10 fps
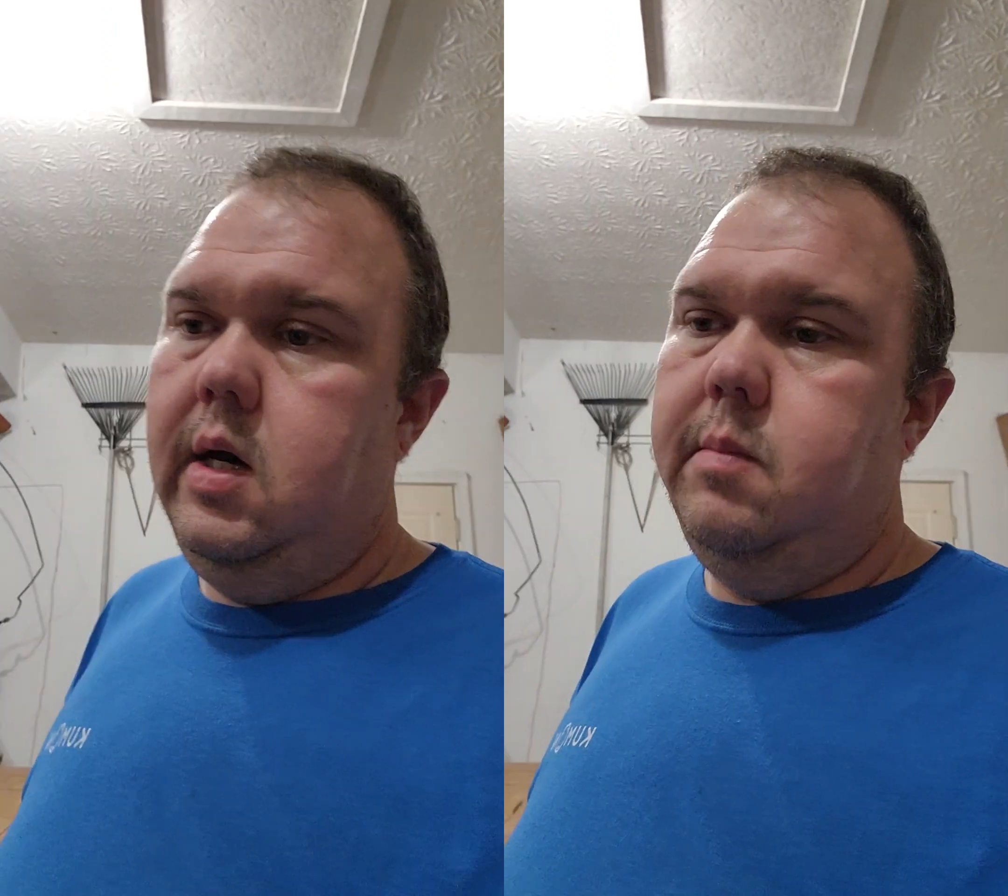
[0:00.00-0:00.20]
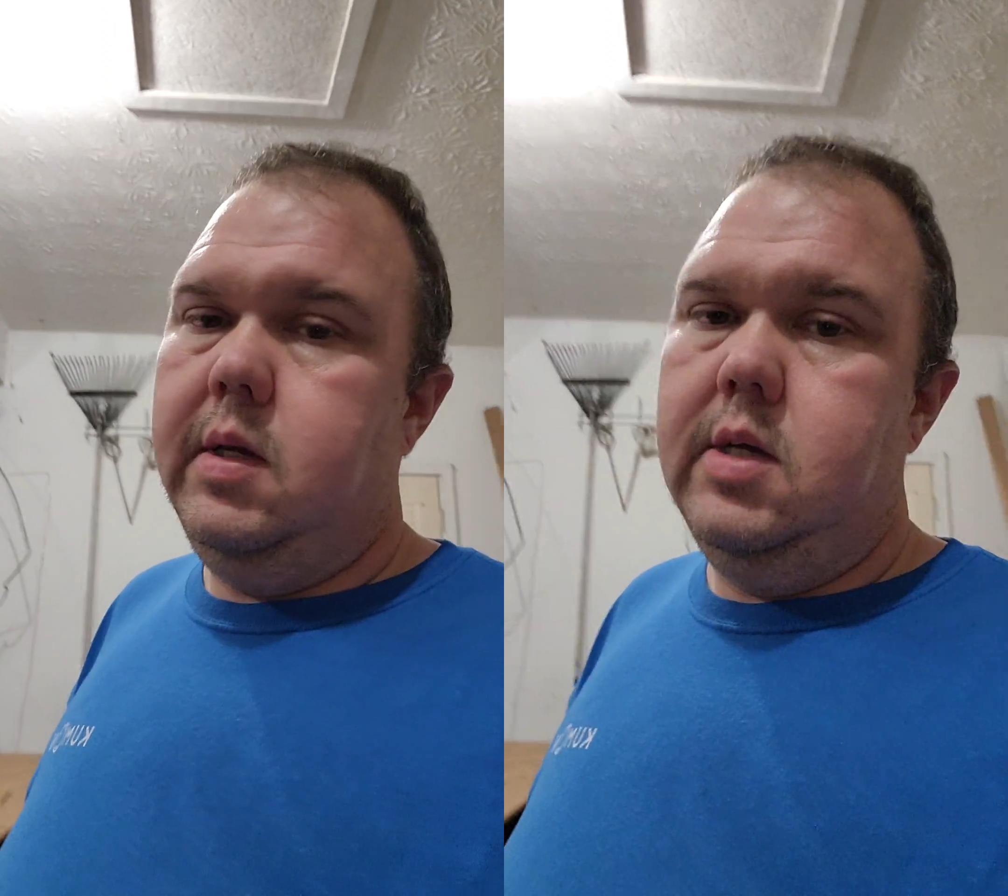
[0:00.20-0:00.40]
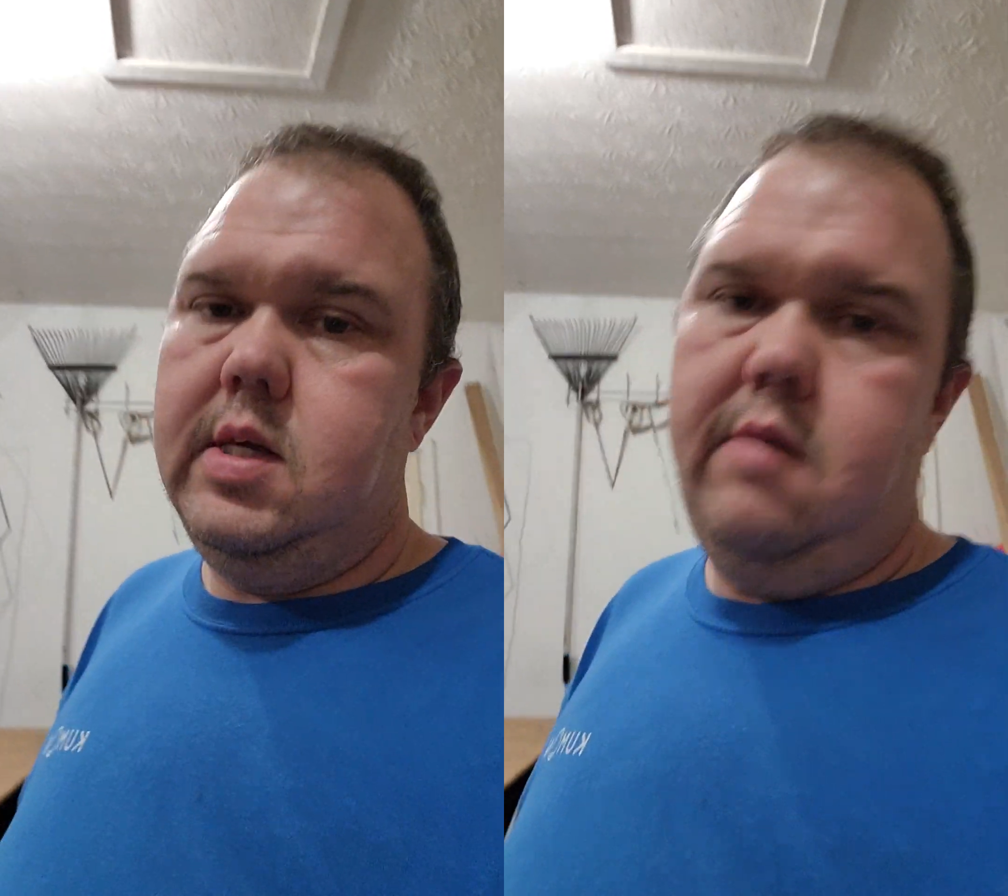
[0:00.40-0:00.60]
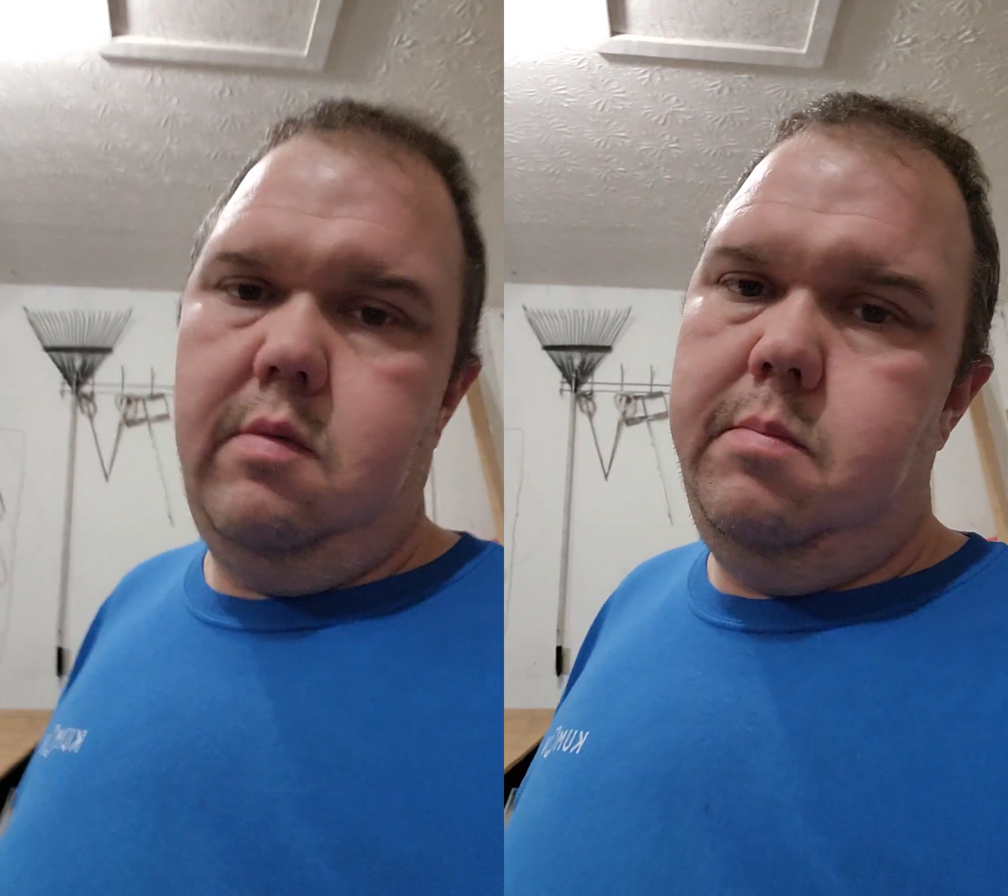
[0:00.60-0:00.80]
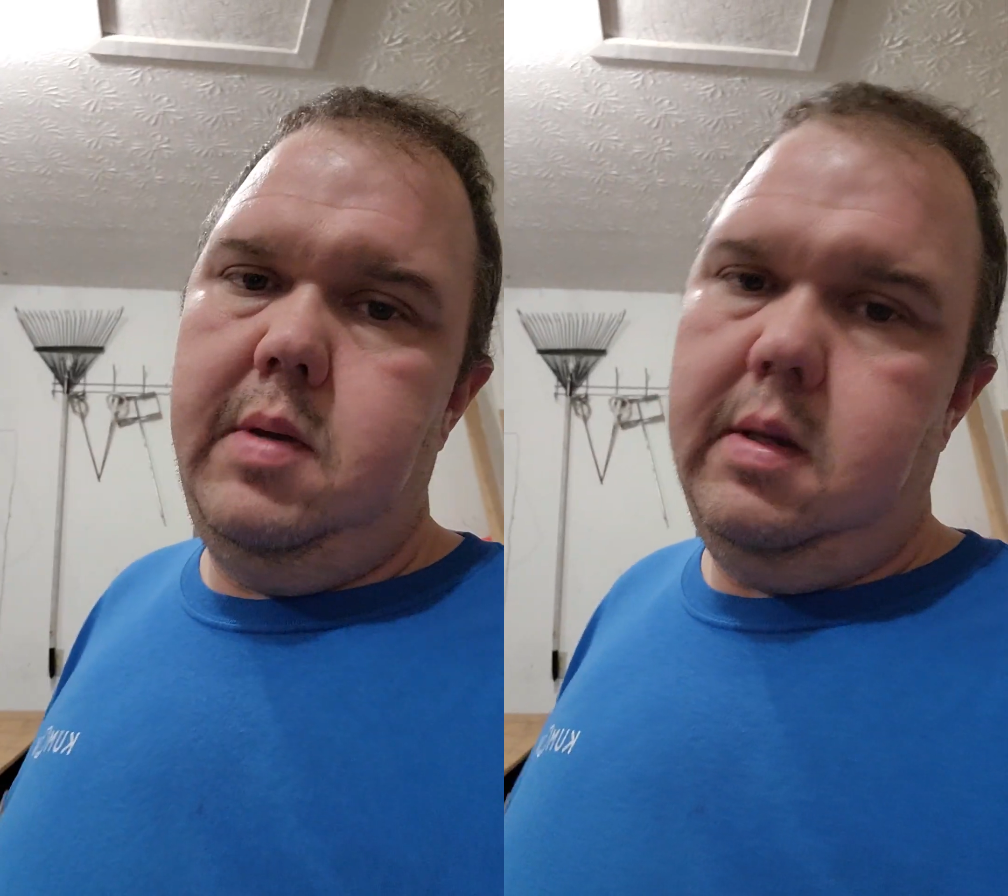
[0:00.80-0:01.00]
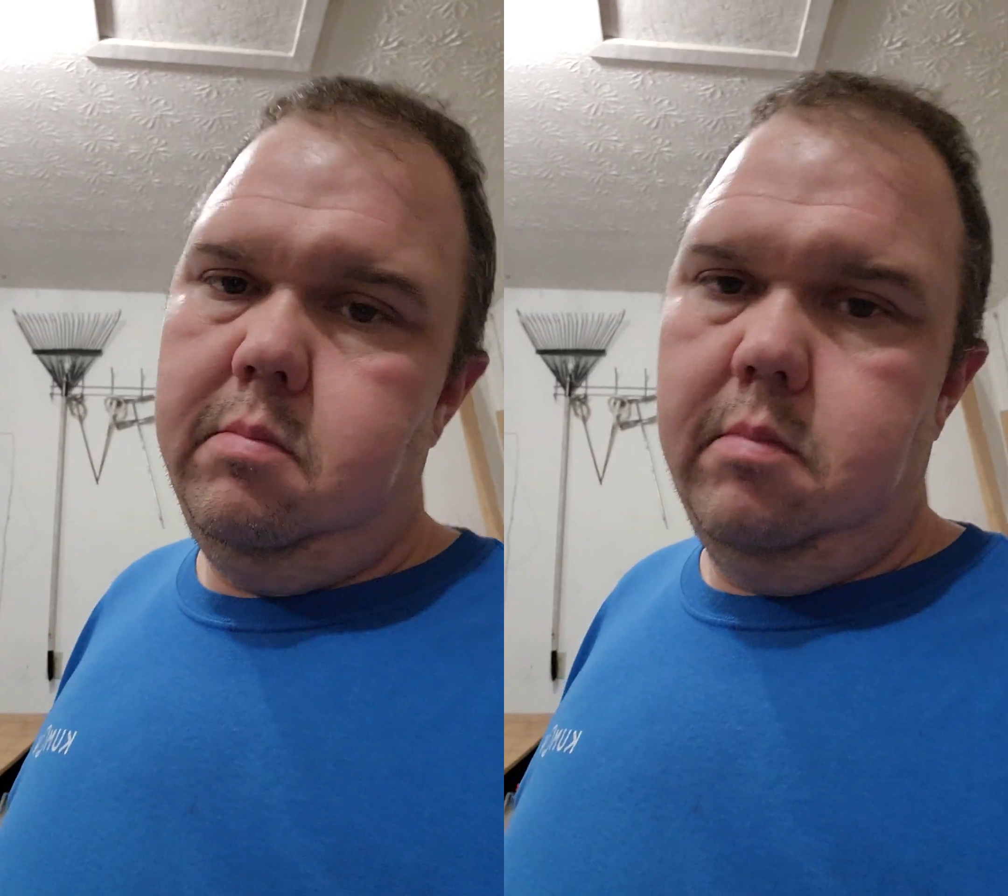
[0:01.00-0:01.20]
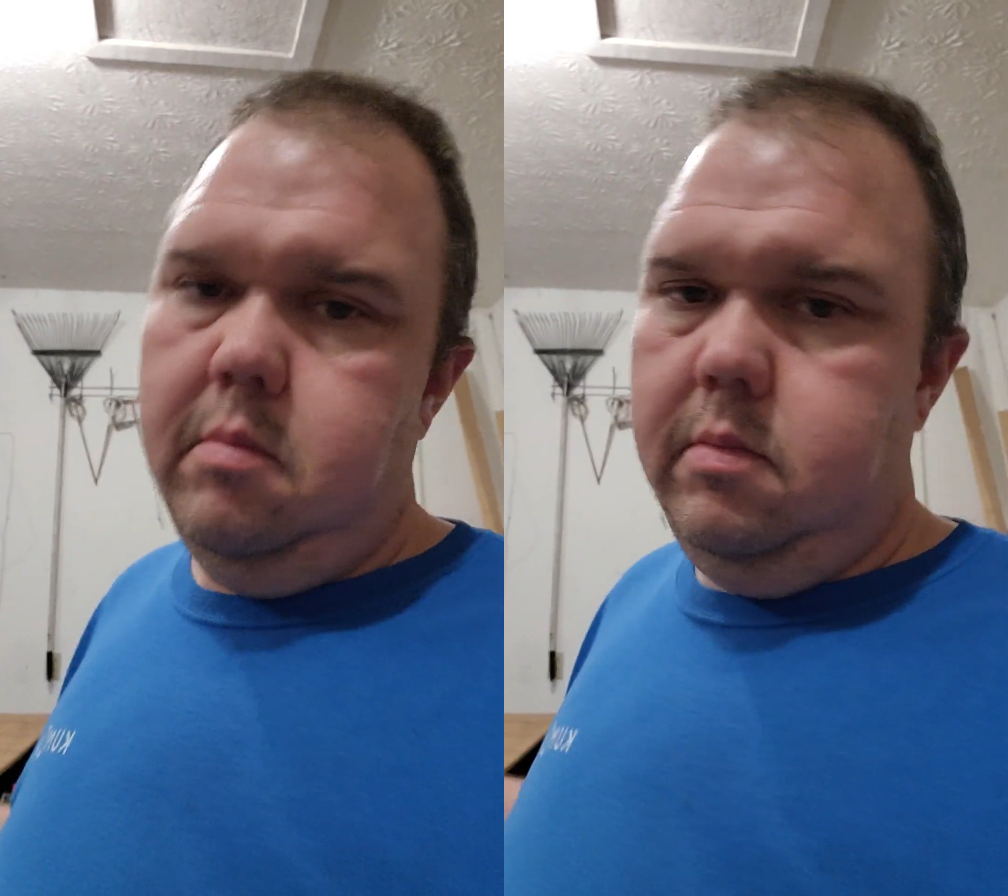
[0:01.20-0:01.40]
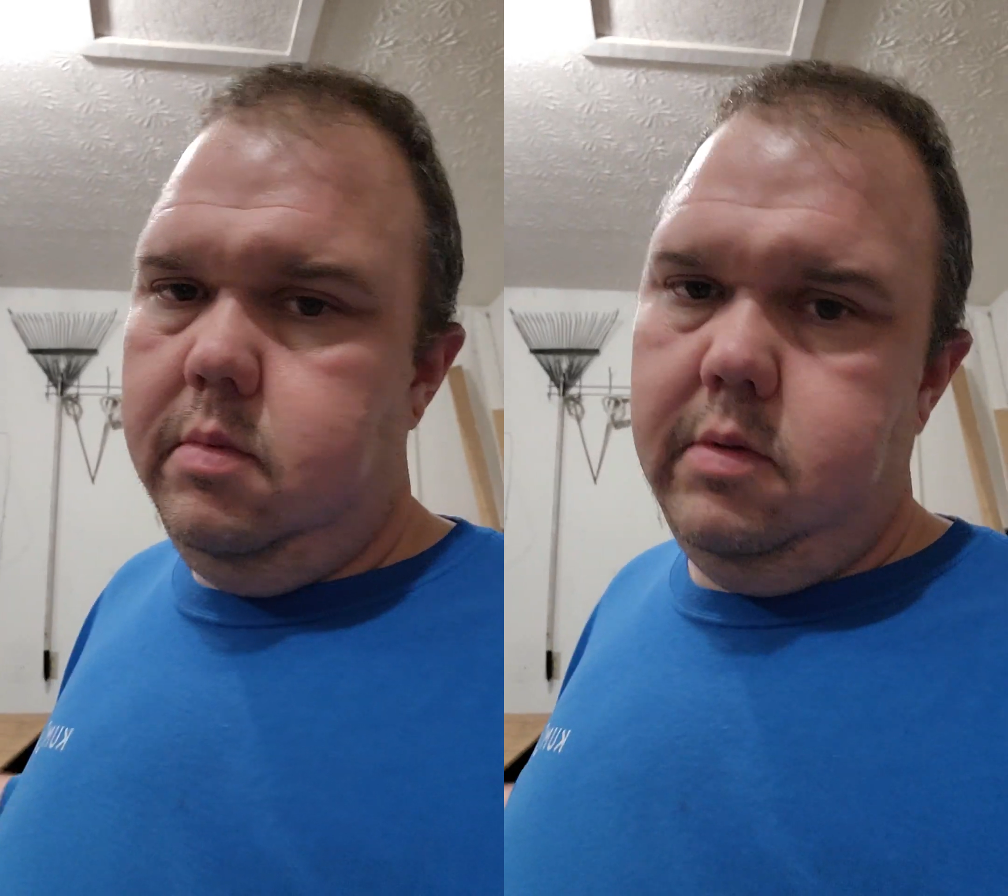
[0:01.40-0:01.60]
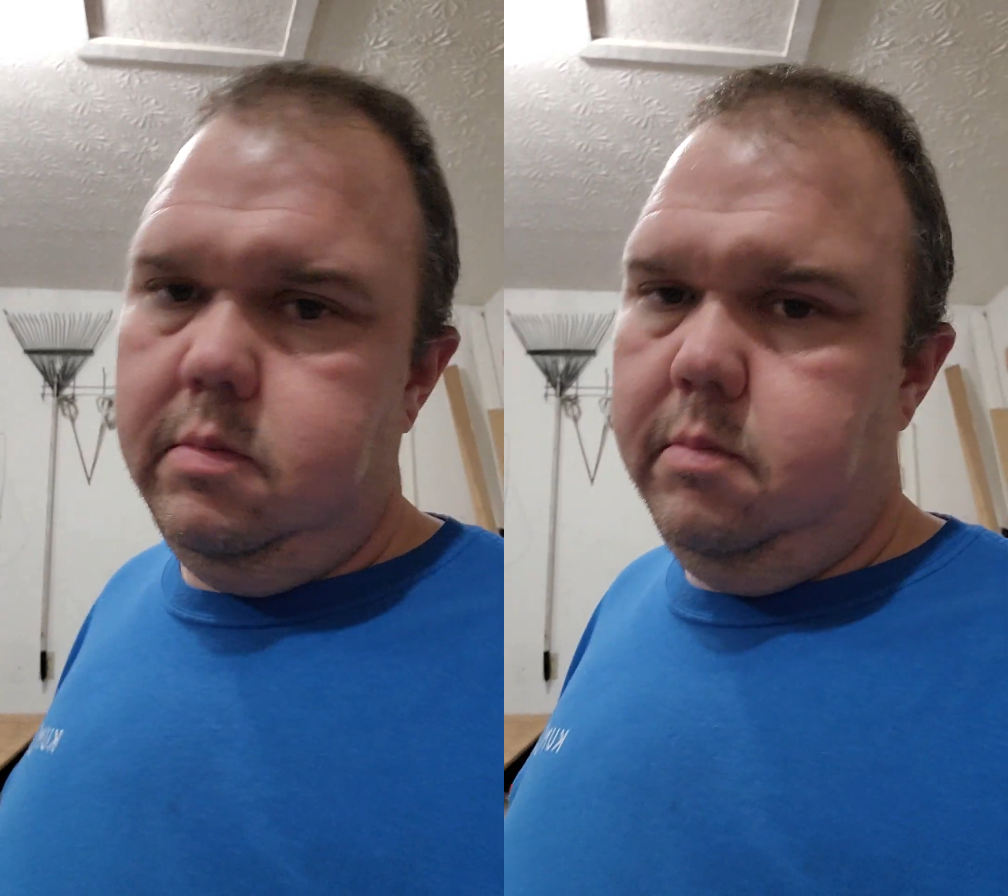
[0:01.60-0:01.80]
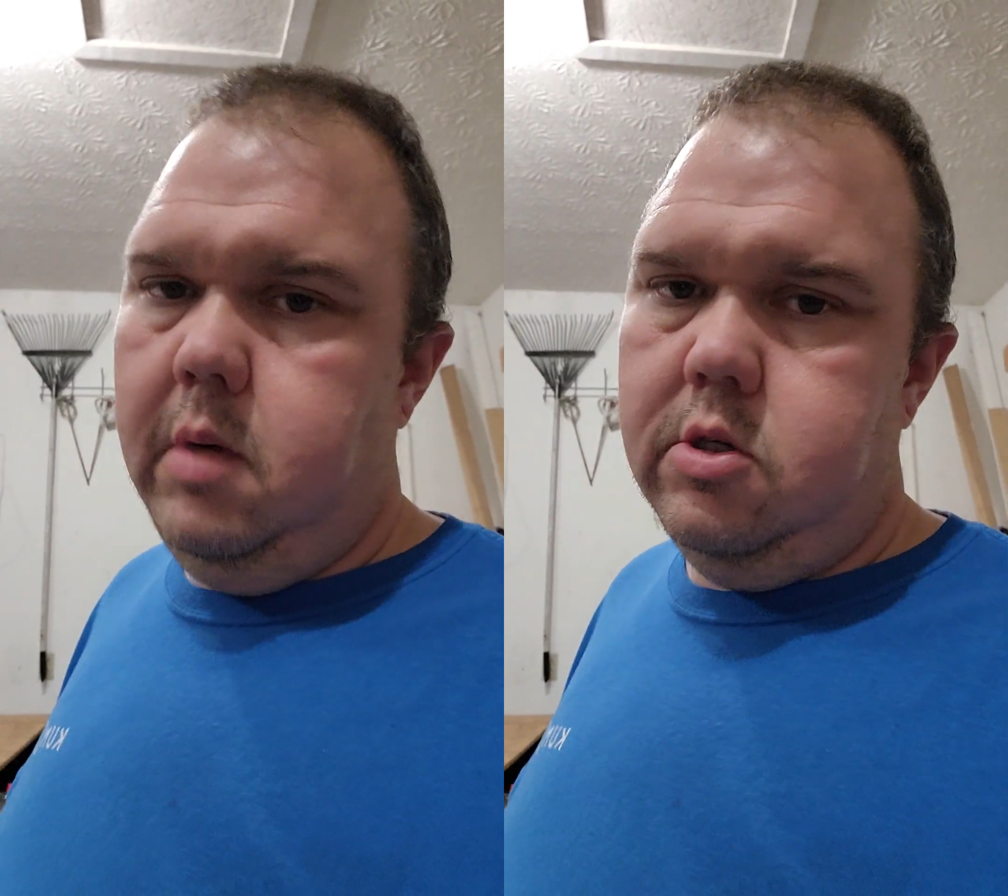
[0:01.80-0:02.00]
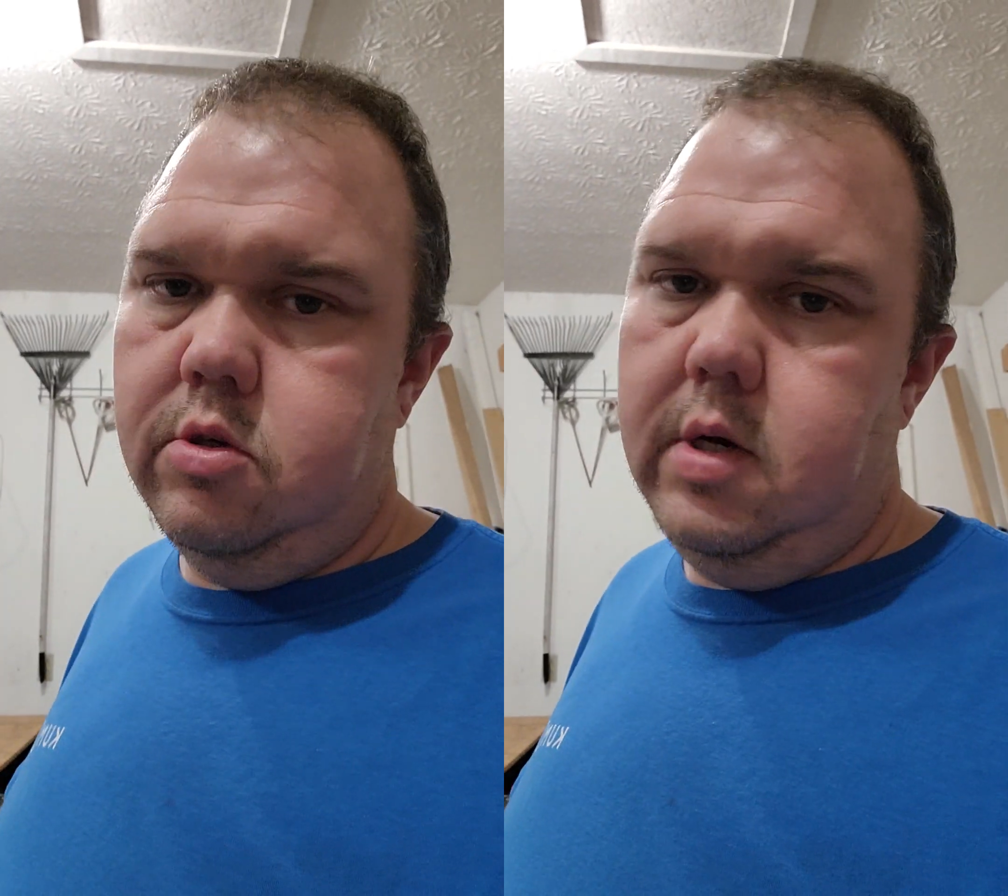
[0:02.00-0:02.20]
because I have a big monster